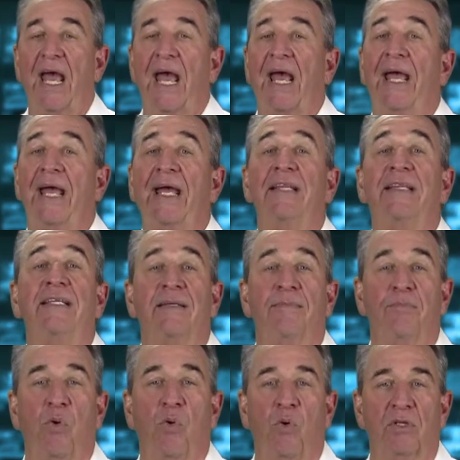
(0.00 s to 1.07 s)
and the
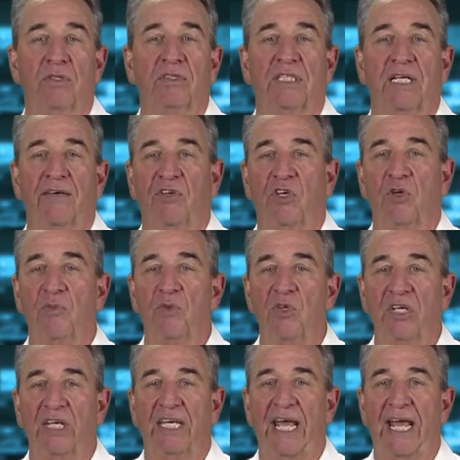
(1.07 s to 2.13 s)
importance of
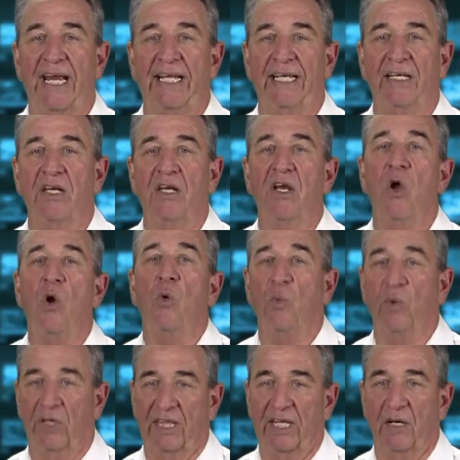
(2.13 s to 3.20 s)
communicating
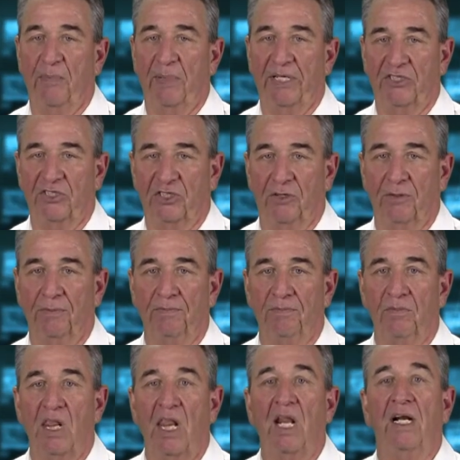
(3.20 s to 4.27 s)
with their pitcher.
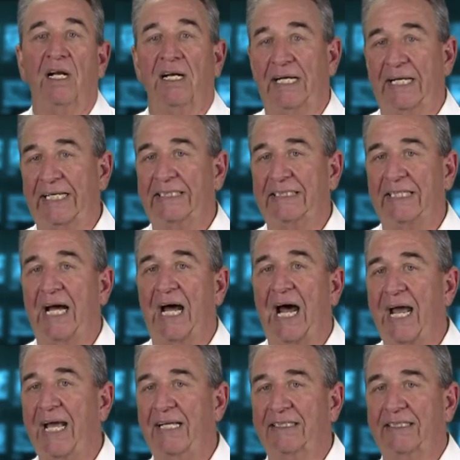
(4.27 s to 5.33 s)
Lisa
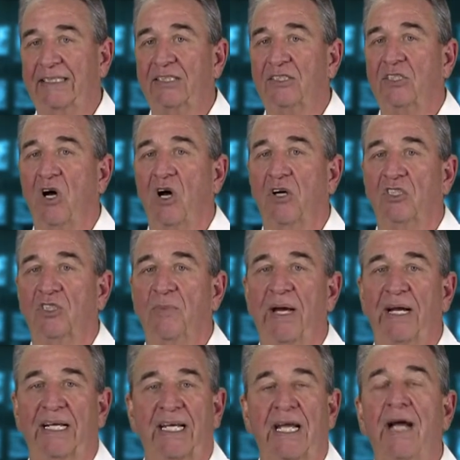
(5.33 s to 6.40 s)
Iason talks
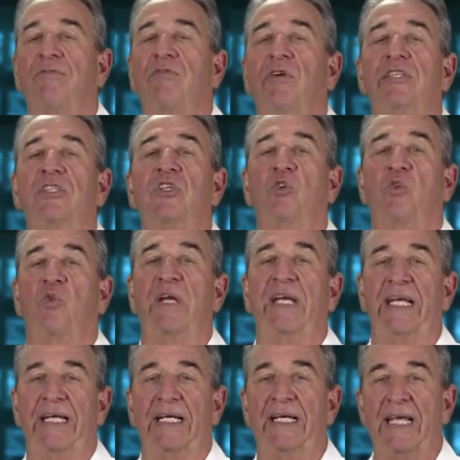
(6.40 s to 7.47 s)
about covering the
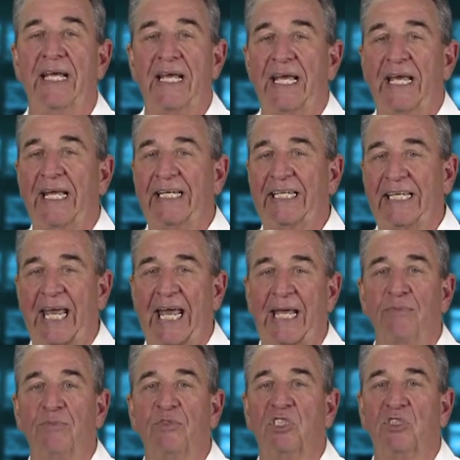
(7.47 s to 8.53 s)
green in
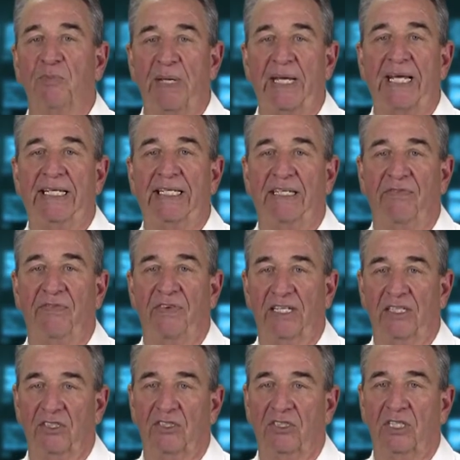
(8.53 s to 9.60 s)
game speed
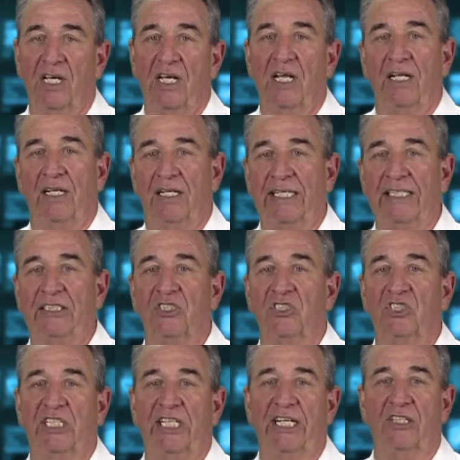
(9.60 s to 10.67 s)
defense. Lisa
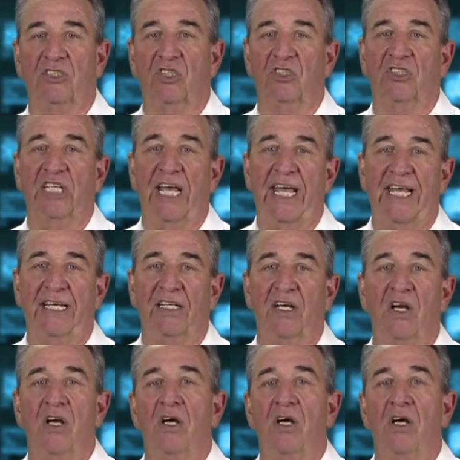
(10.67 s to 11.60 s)
shares her take